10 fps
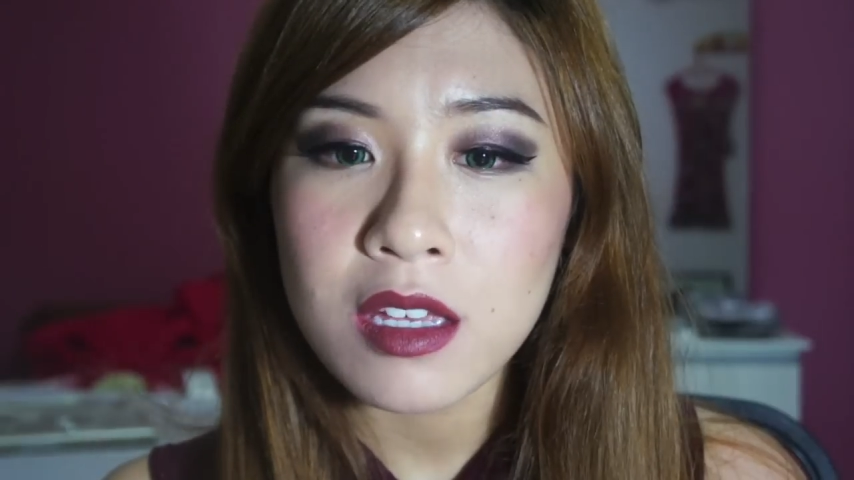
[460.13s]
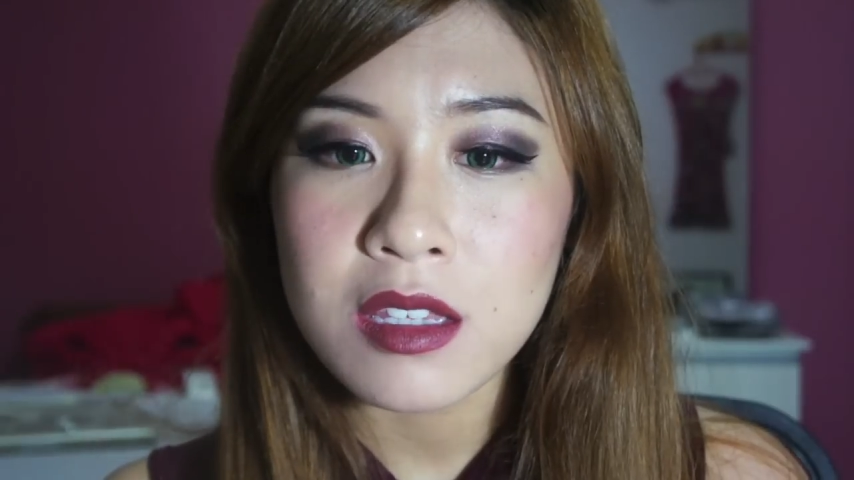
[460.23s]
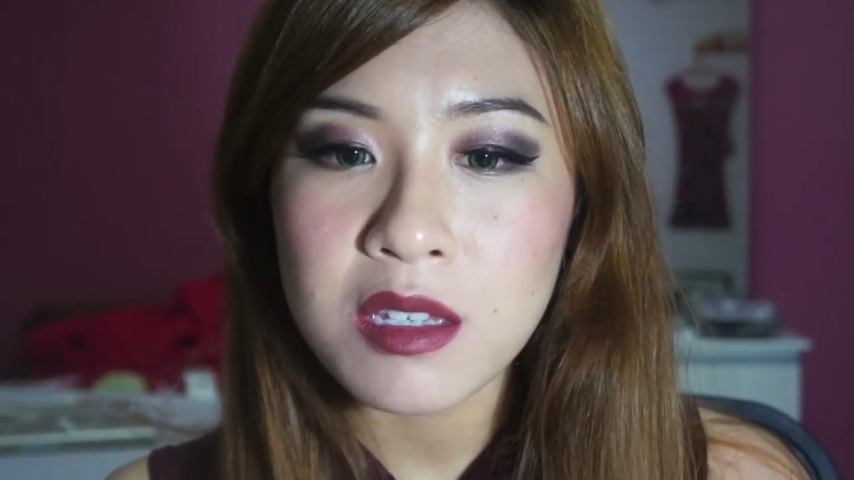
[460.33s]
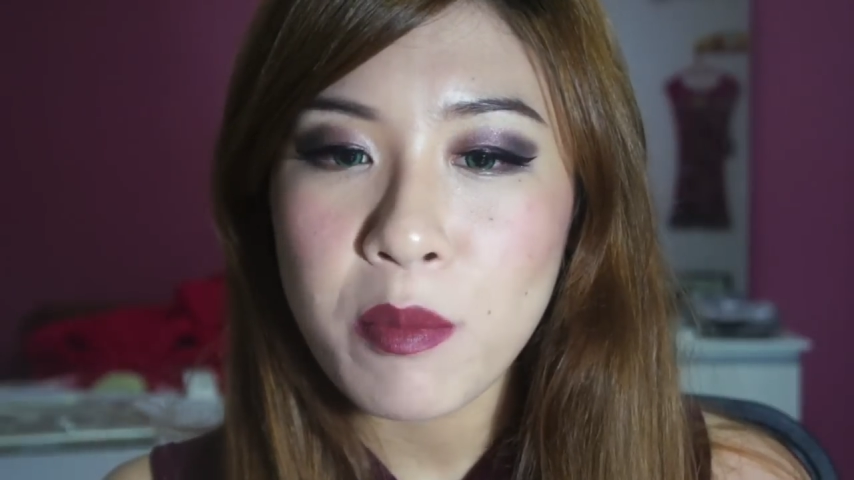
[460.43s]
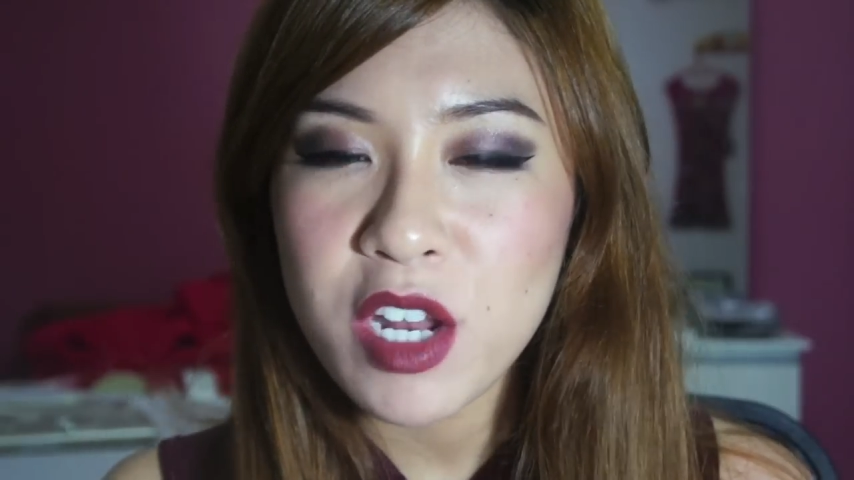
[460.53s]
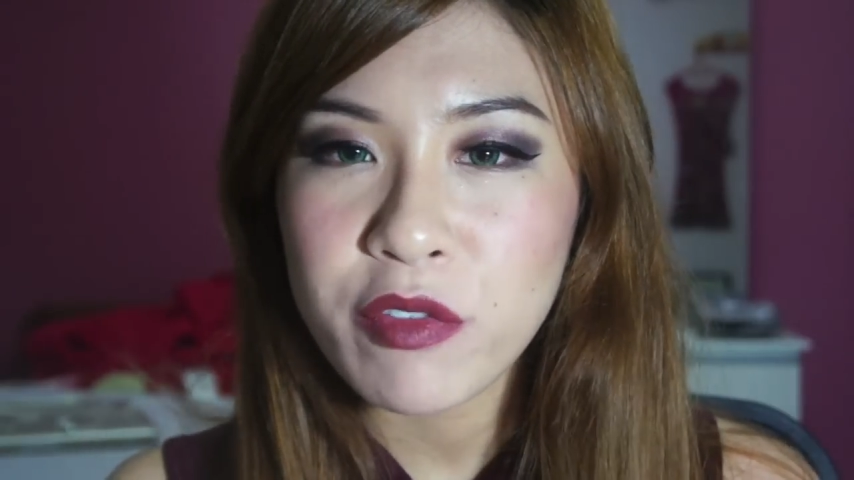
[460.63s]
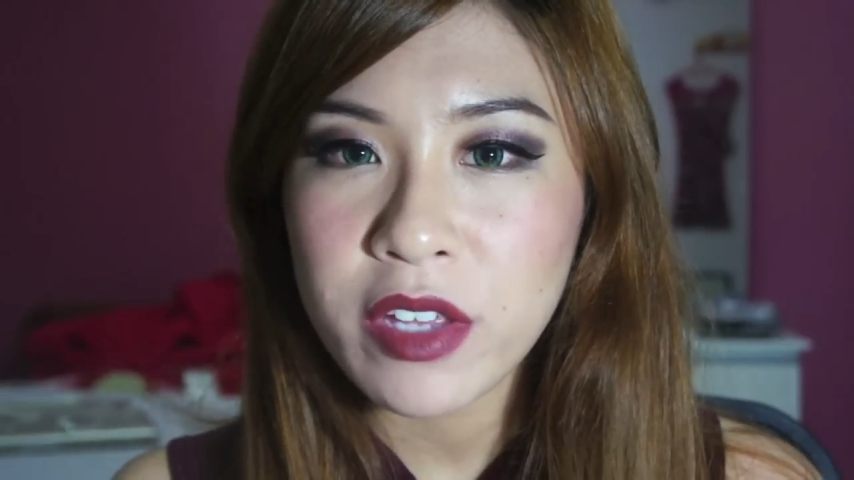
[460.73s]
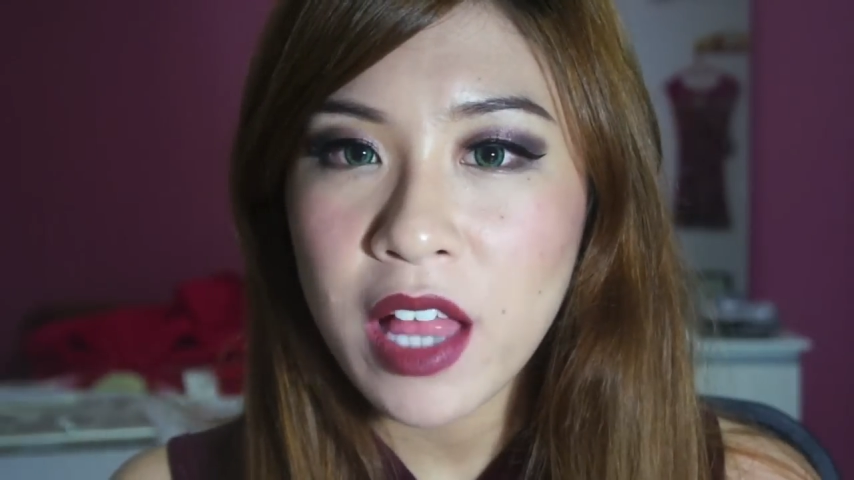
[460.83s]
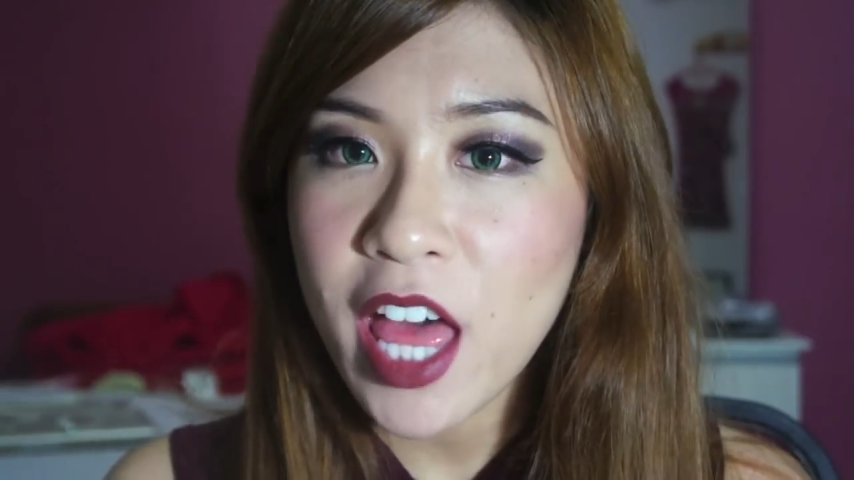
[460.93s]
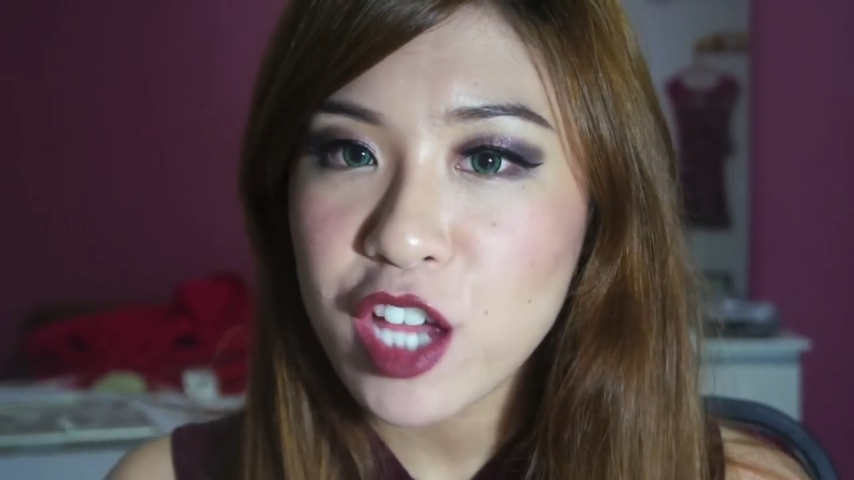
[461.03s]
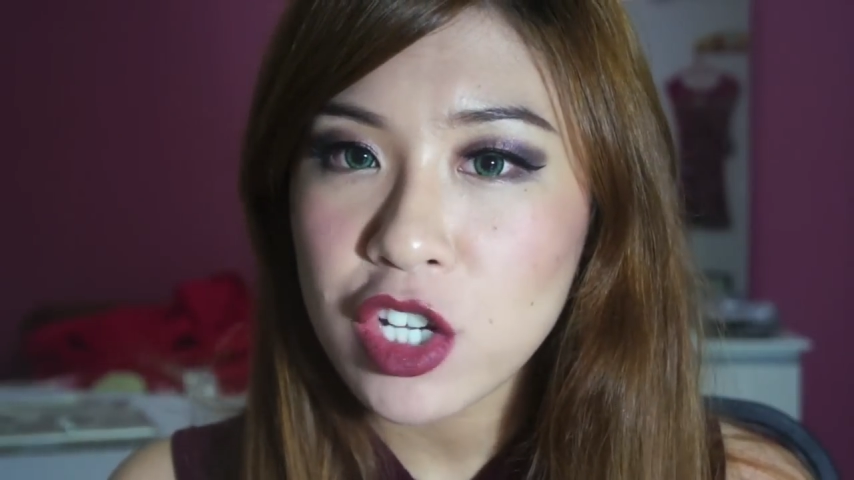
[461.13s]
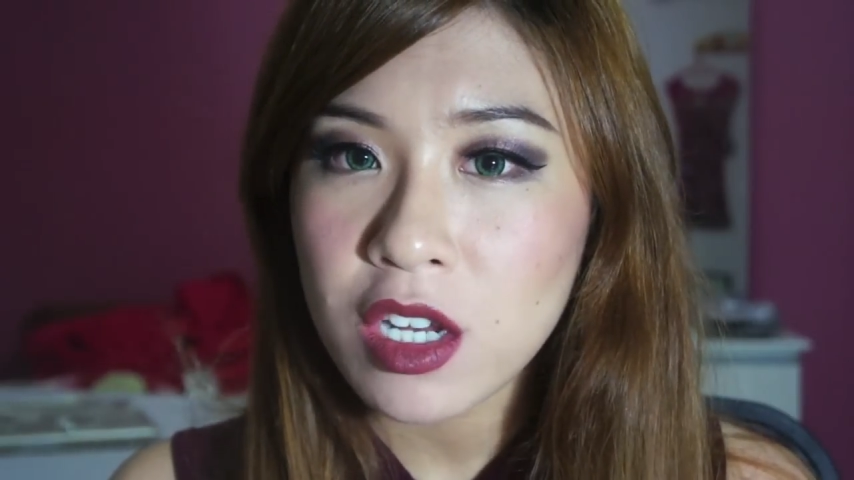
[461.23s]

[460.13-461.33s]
It's a bit of a clash,